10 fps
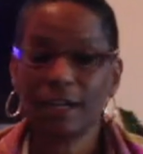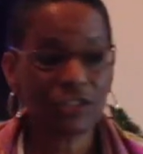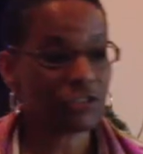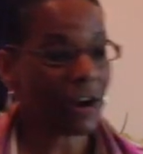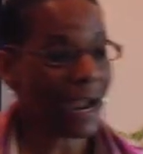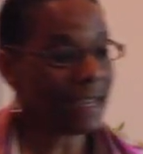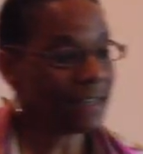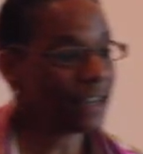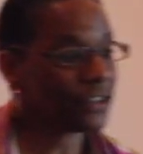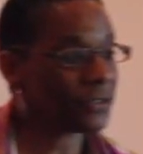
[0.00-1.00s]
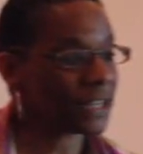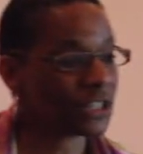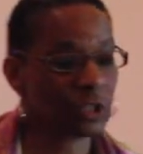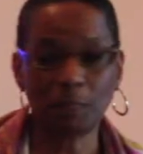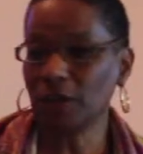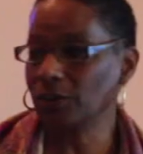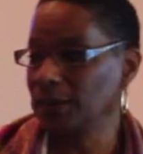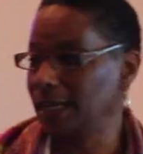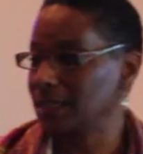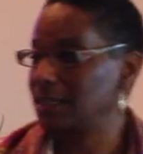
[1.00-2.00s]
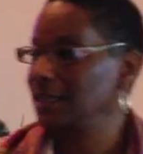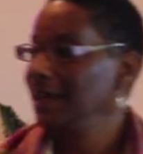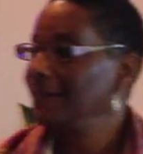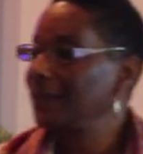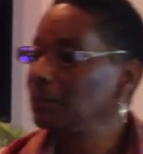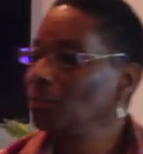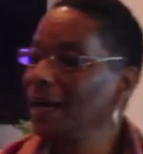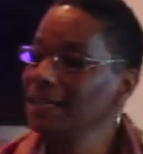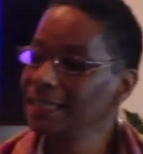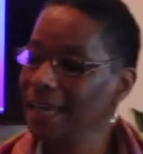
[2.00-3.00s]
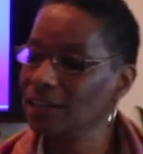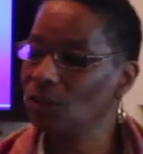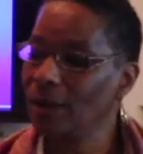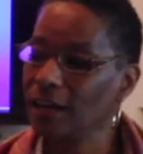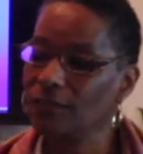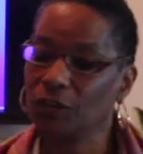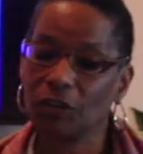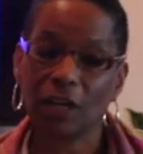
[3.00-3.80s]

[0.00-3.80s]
Try another experience that might take you out of your